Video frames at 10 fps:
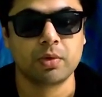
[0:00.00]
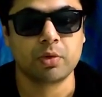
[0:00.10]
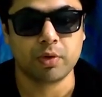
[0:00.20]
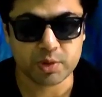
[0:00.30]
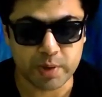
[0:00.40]

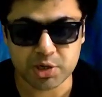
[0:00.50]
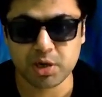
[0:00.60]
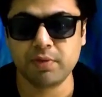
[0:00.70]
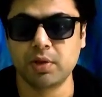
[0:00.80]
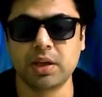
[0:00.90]
So
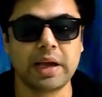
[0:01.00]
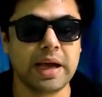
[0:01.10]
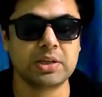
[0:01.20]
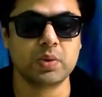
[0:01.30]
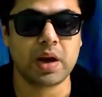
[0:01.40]
especially for the
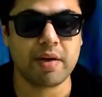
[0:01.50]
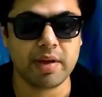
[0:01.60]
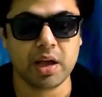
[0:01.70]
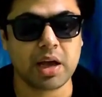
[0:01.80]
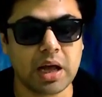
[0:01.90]
guys who are
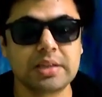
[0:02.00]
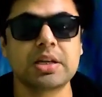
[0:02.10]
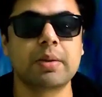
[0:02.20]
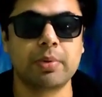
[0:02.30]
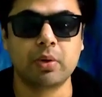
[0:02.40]
having a Kal
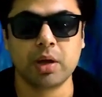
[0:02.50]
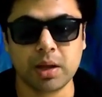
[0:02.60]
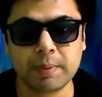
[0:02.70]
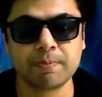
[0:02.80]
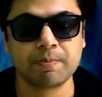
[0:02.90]
Sarp Yoga,
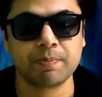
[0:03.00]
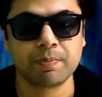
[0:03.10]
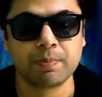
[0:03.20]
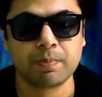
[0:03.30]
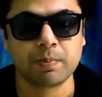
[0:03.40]

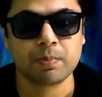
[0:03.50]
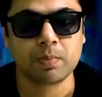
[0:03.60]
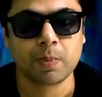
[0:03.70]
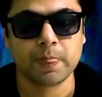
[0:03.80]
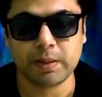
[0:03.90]

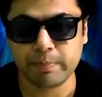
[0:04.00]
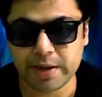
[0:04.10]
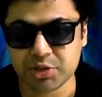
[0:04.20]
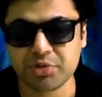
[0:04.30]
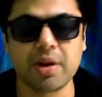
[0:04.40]
the
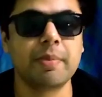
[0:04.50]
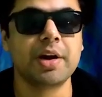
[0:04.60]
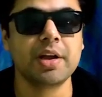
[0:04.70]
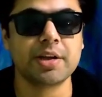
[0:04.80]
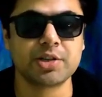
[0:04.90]
best
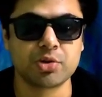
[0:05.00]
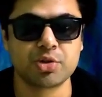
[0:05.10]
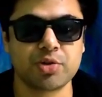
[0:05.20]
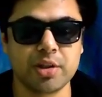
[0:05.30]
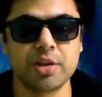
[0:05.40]
remedy is to
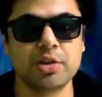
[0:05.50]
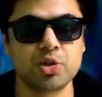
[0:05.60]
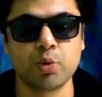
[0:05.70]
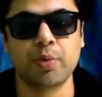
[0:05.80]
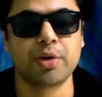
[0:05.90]
strengthen
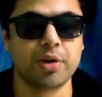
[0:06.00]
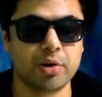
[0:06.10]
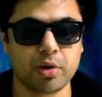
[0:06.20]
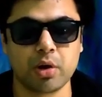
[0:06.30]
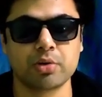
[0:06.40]
Jupiter in
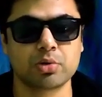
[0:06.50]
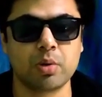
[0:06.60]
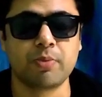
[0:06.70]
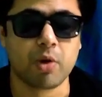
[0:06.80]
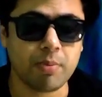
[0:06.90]
your
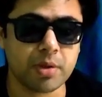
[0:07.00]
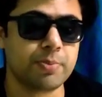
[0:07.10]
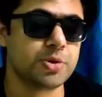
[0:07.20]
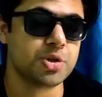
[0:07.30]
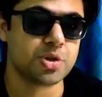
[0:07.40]
horoscope from the
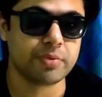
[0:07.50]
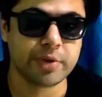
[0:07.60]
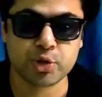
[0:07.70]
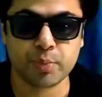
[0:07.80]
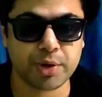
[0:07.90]
position where
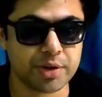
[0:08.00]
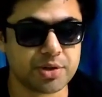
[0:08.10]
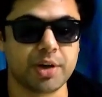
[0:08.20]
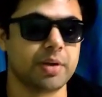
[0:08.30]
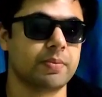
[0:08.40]
Jupiter is
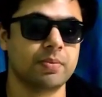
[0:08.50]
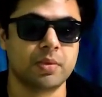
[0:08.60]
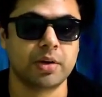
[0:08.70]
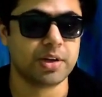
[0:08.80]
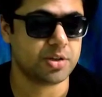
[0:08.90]
sitting.
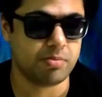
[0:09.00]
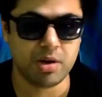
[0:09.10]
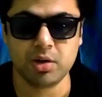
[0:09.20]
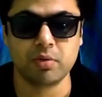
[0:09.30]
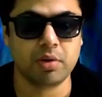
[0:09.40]
Doesn't
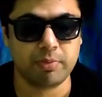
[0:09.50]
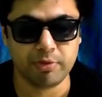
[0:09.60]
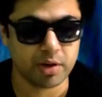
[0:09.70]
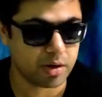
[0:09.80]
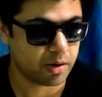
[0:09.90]
mean you will
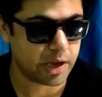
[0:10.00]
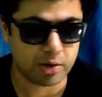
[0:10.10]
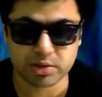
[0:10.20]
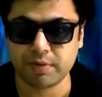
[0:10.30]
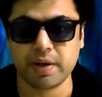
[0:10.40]
wear a yellow
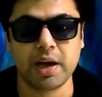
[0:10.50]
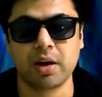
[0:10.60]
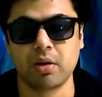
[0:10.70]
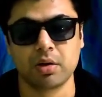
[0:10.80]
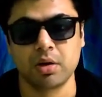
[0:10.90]

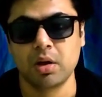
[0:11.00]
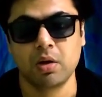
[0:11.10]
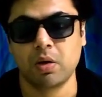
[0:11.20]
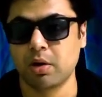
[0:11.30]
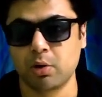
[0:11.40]
sapphire
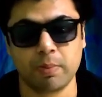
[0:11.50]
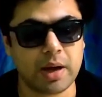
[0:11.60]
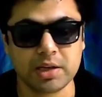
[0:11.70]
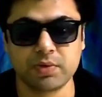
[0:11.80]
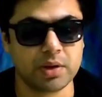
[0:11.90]
or a
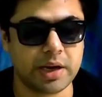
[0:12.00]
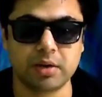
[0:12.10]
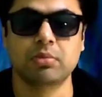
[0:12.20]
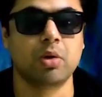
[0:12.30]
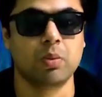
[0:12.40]
topaz for that.
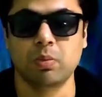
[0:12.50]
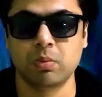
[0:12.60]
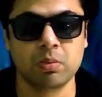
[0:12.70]
No.